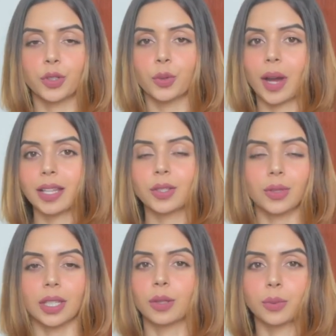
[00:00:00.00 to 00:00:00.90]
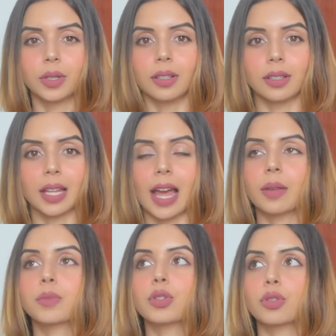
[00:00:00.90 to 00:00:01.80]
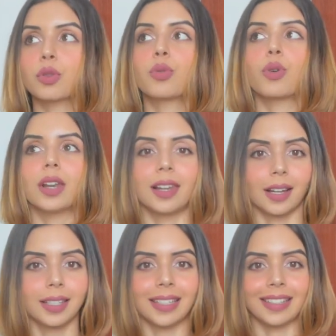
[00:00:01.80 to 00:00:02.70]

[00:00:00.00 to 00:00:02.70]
eyes to see the world. I am so lucky.